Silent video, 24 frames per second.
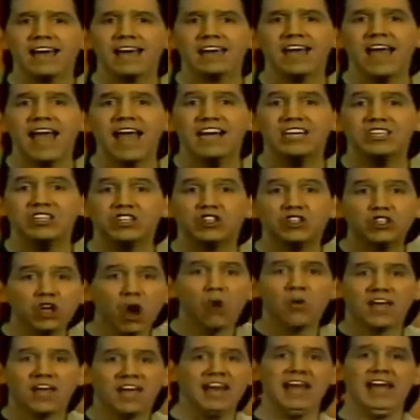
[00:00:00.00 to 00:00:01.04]
back and
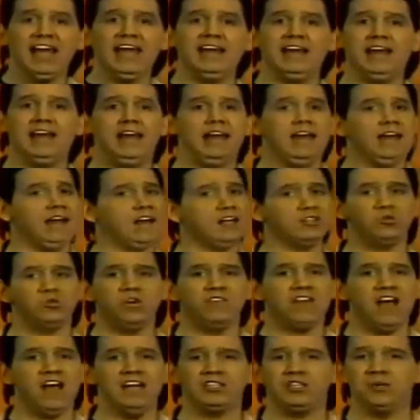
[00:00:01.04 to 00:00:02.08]
soak it in because
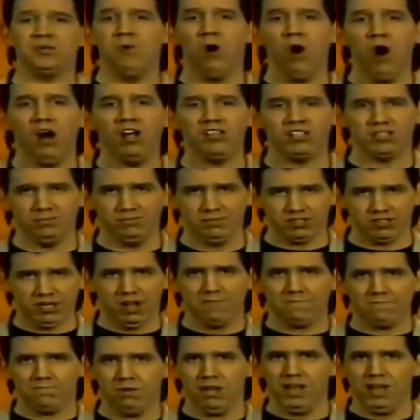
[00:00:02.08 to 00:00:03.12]
we've got some awesome
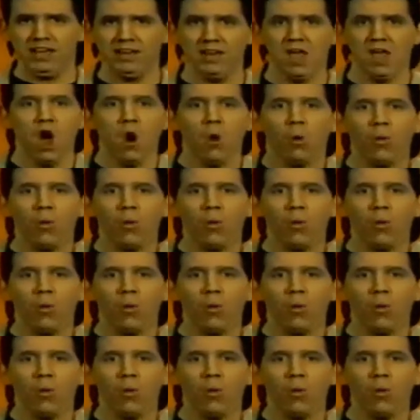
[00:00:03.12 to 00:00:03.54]
stuff planned.